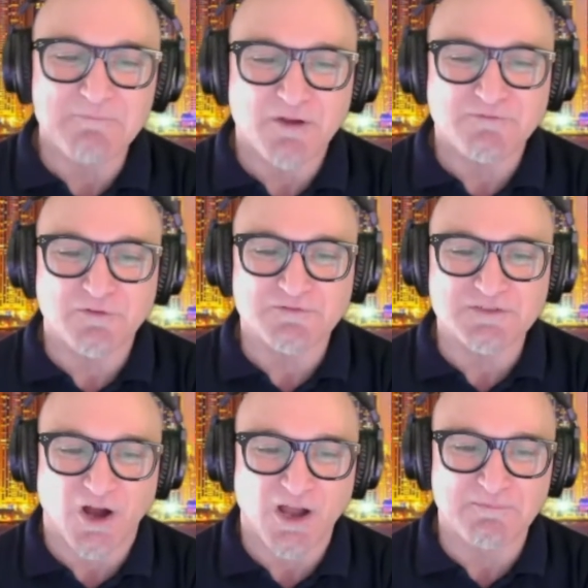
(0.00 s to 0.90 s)
mindful of
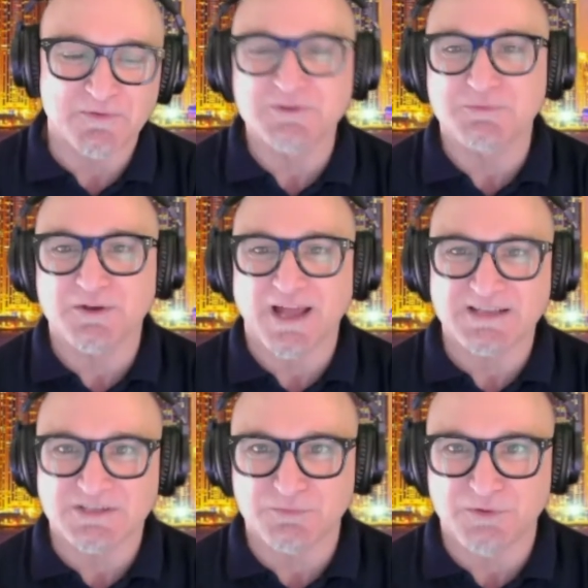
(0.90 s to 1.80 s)
time, so I do want to
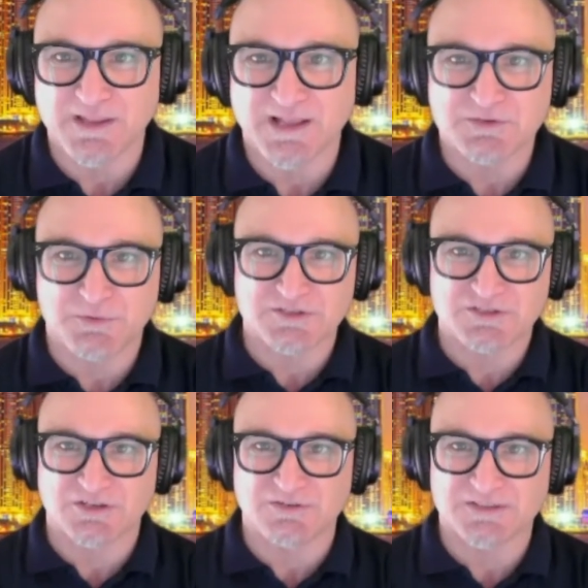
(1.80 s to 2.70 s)
ask you one last
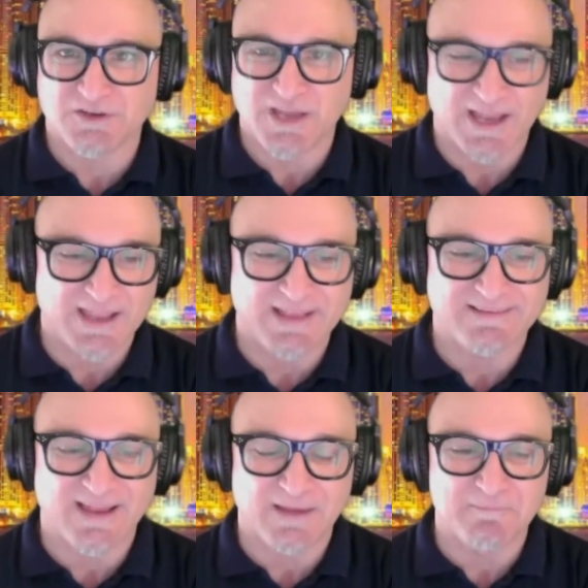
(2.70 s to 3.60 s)
question, if it's okay.
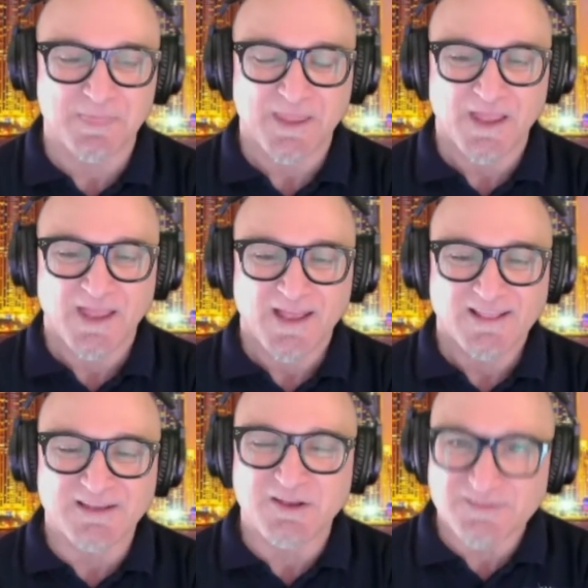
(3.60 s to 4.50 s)
Is
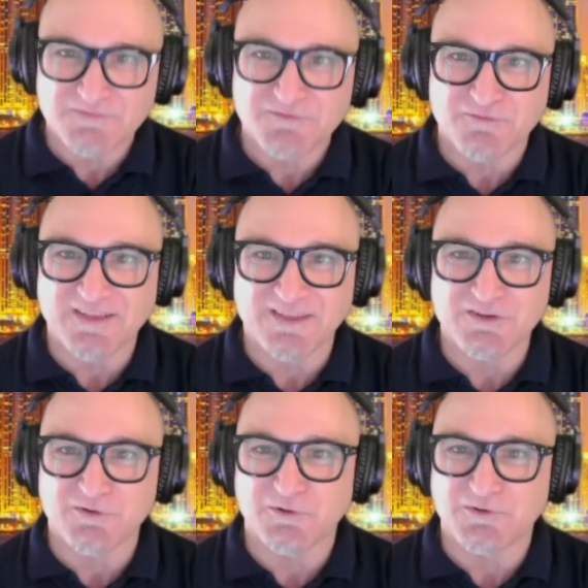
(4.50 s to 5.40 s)
like, because of the fact that
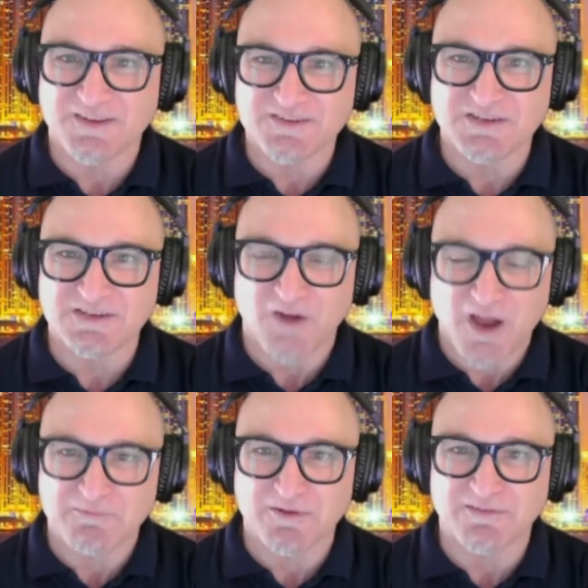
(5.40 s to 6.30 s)
you're such a
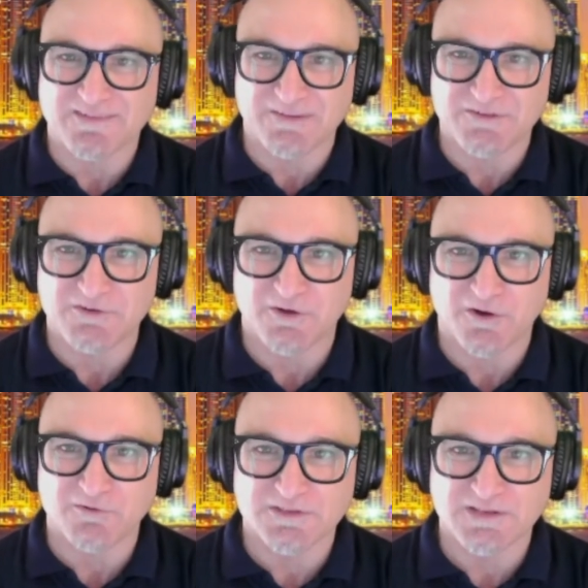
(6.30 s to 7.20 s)
vibrant
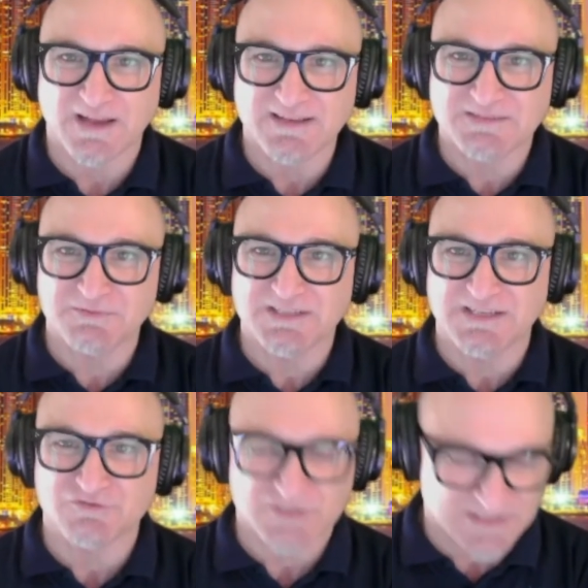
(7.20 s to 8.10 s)
70-year-old, I just was
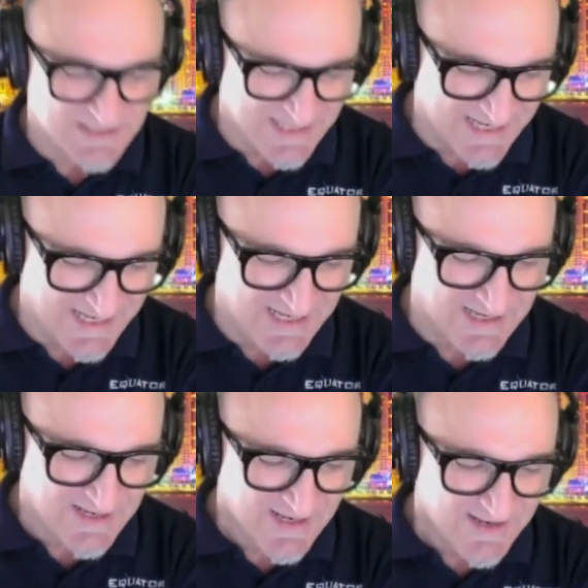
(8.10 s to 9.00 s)
interested in
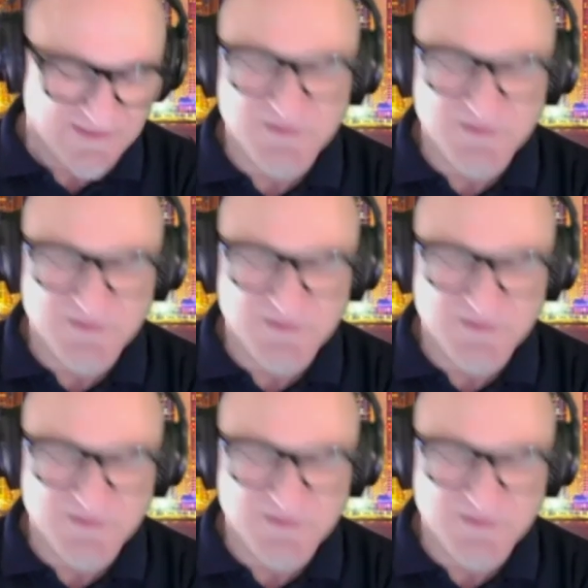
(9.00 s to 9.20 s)
you